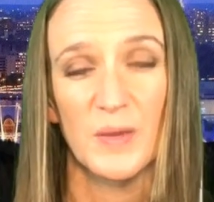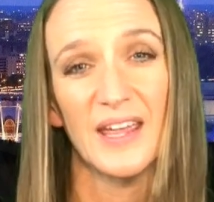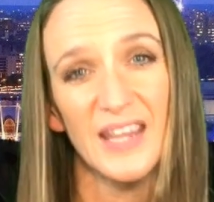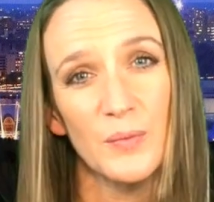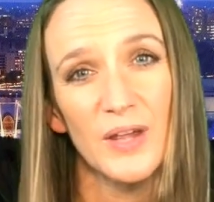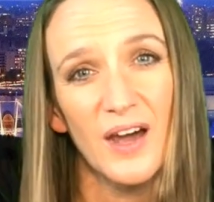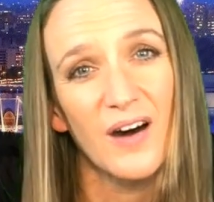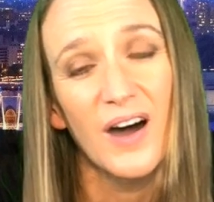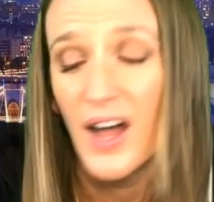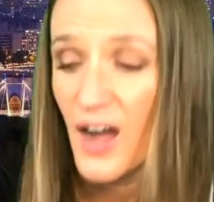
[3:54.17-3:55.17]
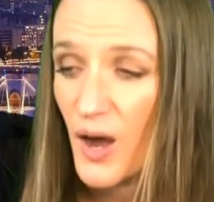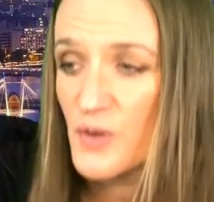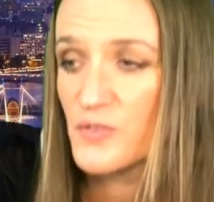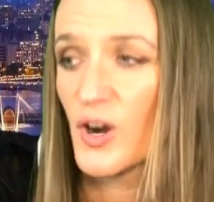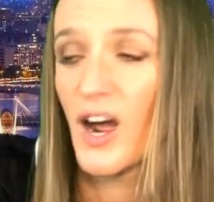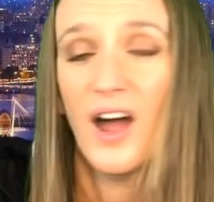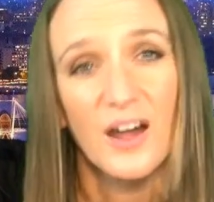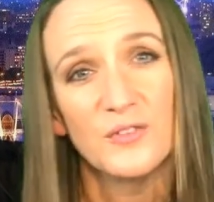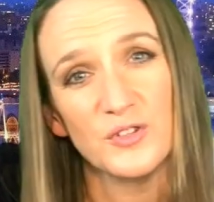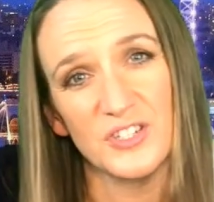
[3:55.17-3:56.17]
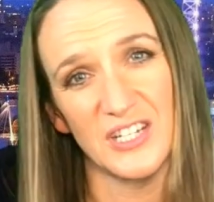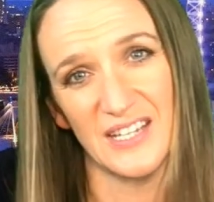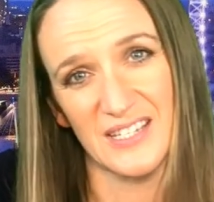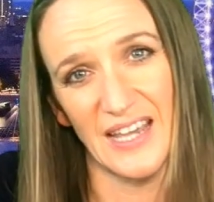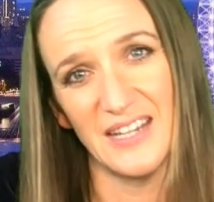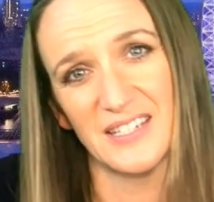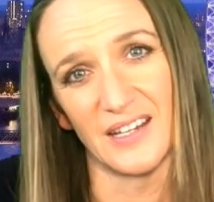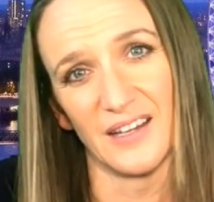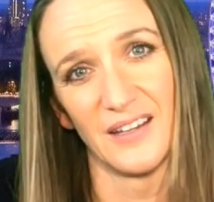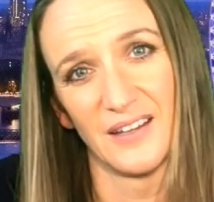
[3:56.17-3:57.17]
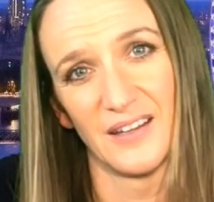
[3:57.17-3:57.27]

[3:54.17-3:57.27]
But here we are, over 100 years later.